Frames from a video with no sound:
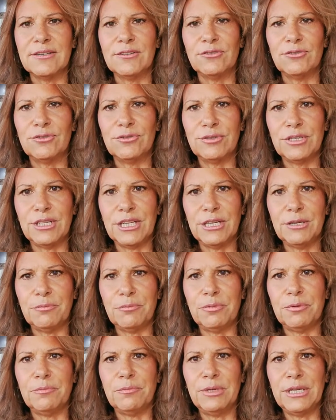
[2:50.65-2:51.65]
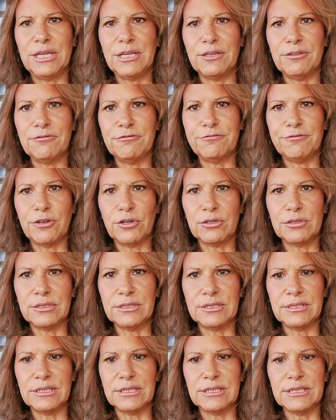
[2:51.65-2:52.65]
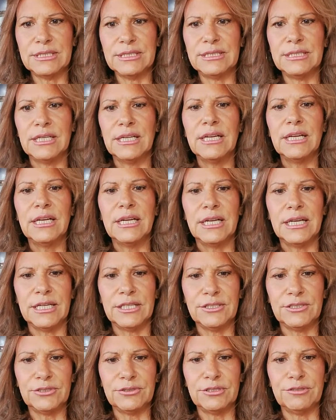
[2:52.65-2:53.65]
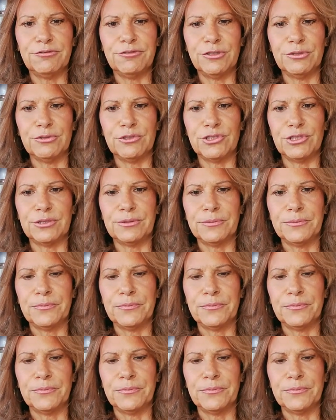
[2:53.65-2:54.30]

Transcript: to keep being focused into the future.